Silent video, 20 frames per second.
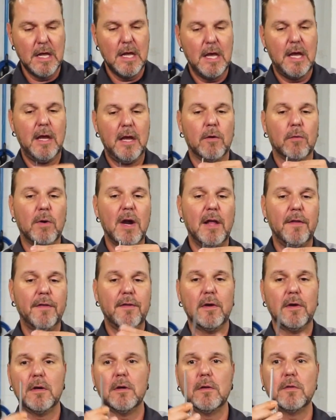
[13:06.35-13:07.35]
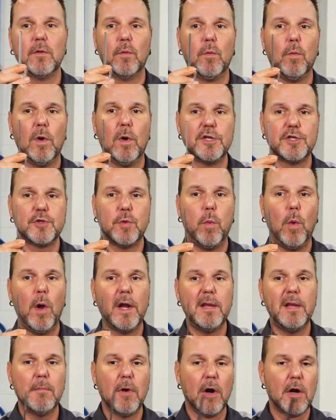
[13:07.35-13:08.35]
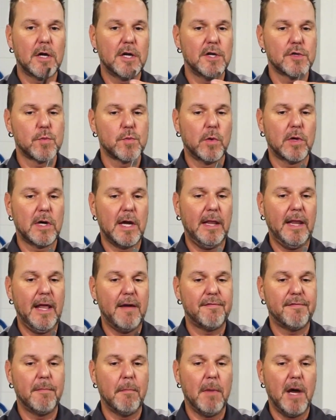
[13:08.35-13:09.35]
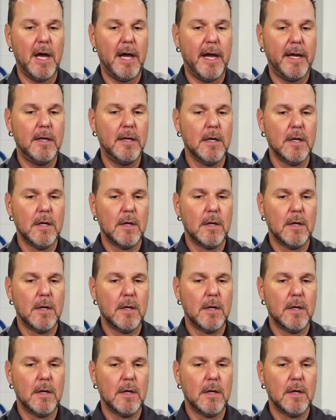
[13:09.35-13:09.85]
and around the 120 mark is where I left mine,